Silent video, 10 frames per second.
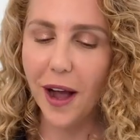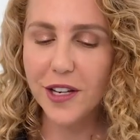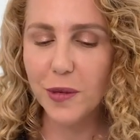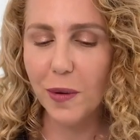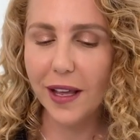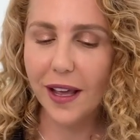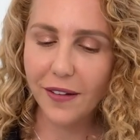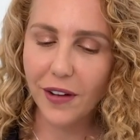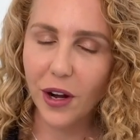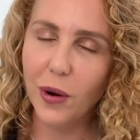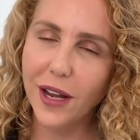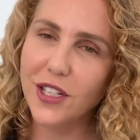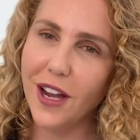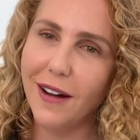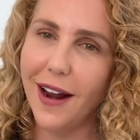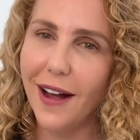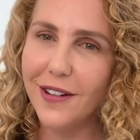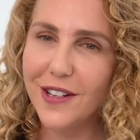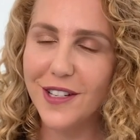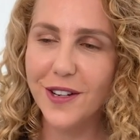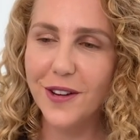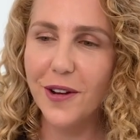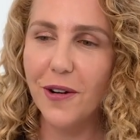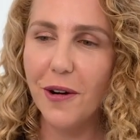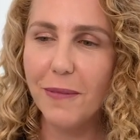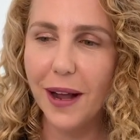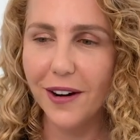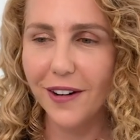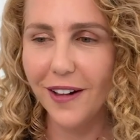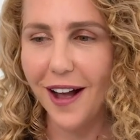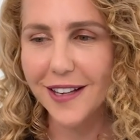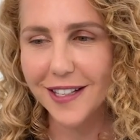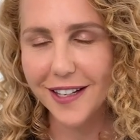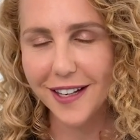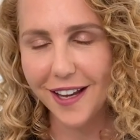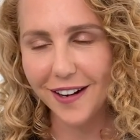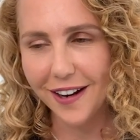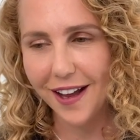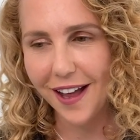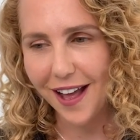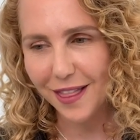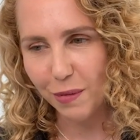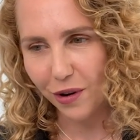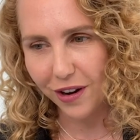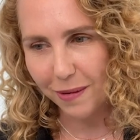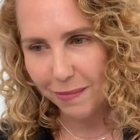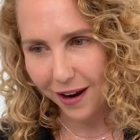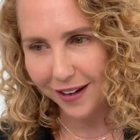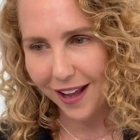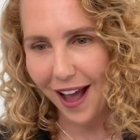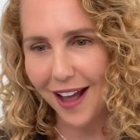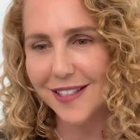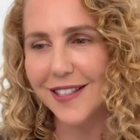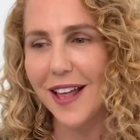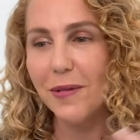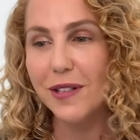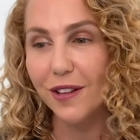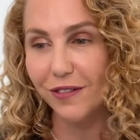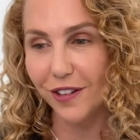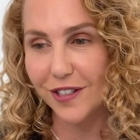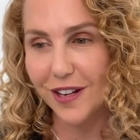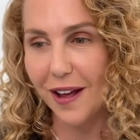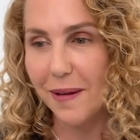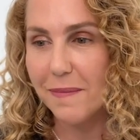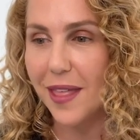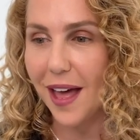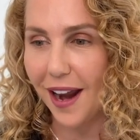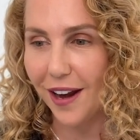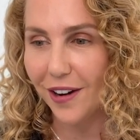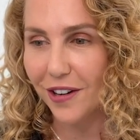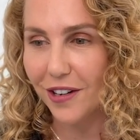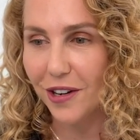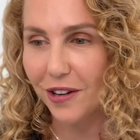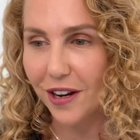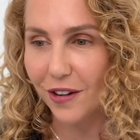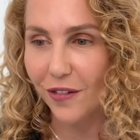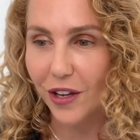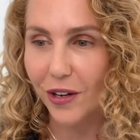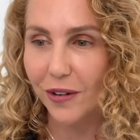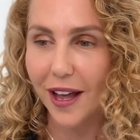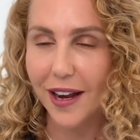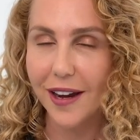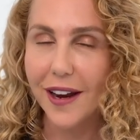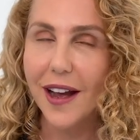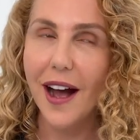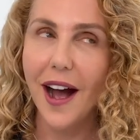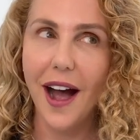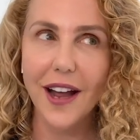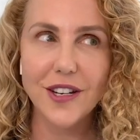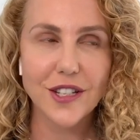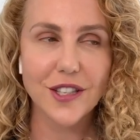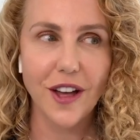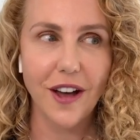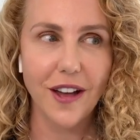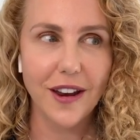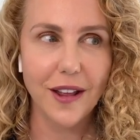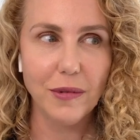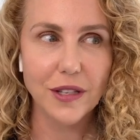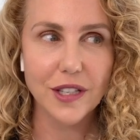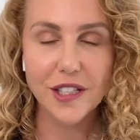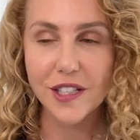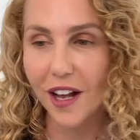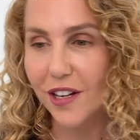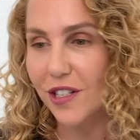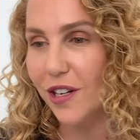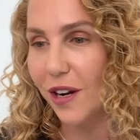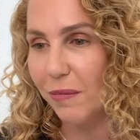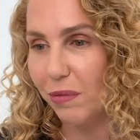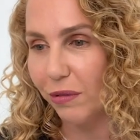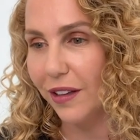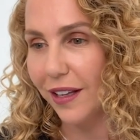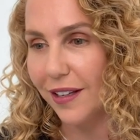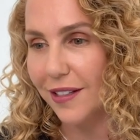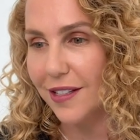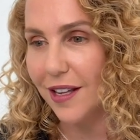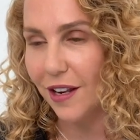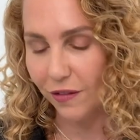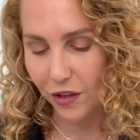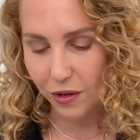I just want to give a quick shout out to my girl, Asa Akira at the Pornhub Podcast. That was the first time that I heard your interview. And I just thought it was such a brilliant interview.